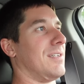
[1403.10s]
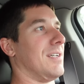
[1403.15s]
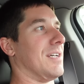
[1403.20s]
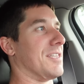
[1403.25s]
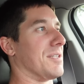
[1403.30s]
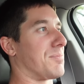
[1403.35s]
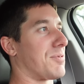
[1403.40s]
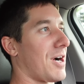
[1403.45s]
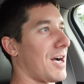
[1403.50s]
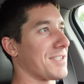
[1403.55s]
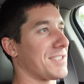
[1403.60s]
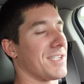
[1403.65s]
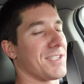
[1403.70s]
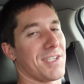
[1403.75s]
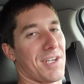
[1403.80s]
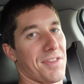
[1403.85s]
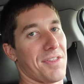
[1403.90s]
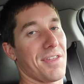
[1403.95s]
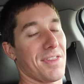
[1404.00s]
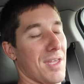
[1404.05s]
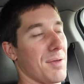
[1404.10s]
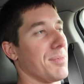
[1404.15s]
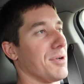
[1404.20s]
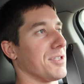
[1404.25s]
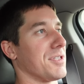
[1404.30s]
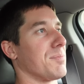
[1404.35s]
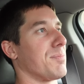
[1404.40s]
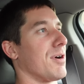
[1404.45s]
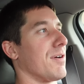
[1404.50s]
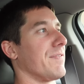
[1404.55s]
In the process, I think they
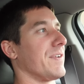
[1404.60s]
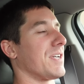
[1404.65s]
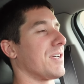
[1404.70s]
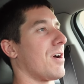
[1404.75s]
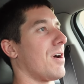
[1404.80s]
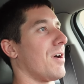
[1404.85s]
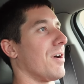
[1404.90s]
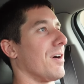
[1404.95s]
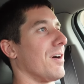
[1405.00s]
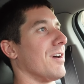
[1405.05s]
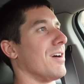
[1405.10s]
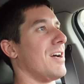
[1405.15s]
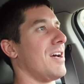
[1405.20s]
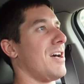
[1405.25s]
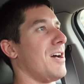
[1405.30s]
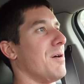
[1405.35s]
built the perfect car,